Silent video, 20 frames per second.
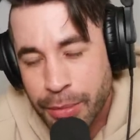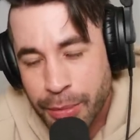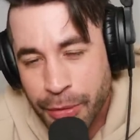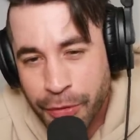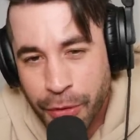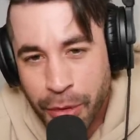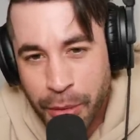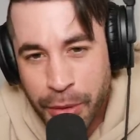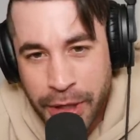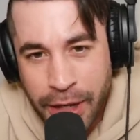
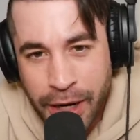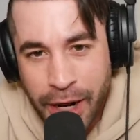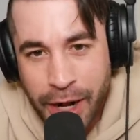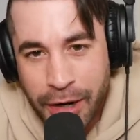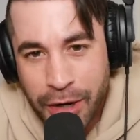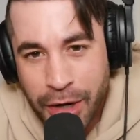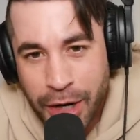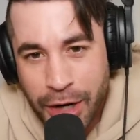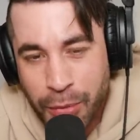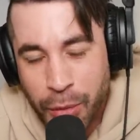before we get out
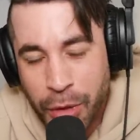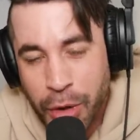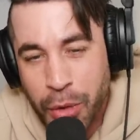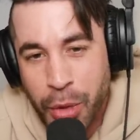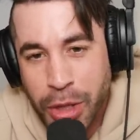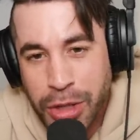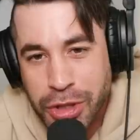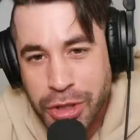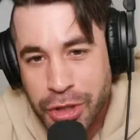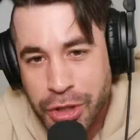of here, I had one
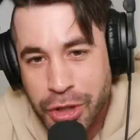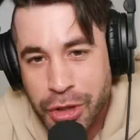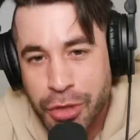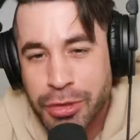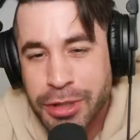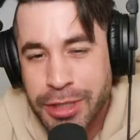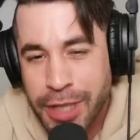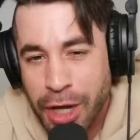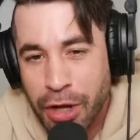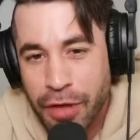question. Can
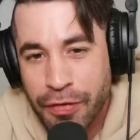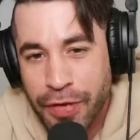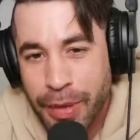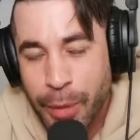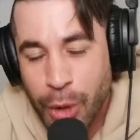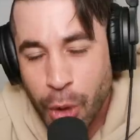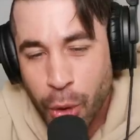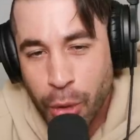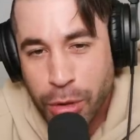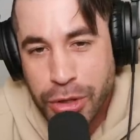you tell if
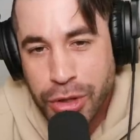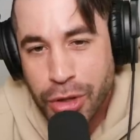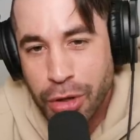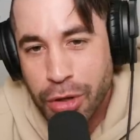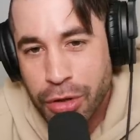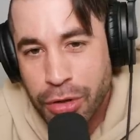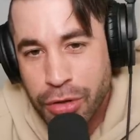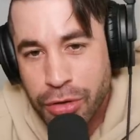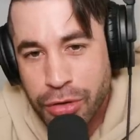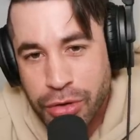I'm an old
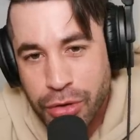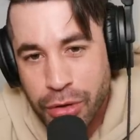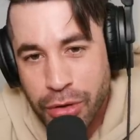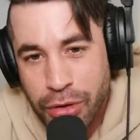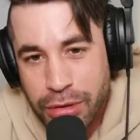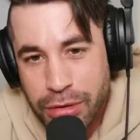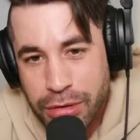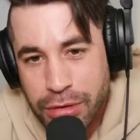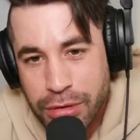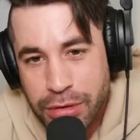soul or a new
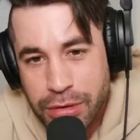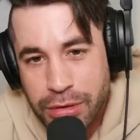soul?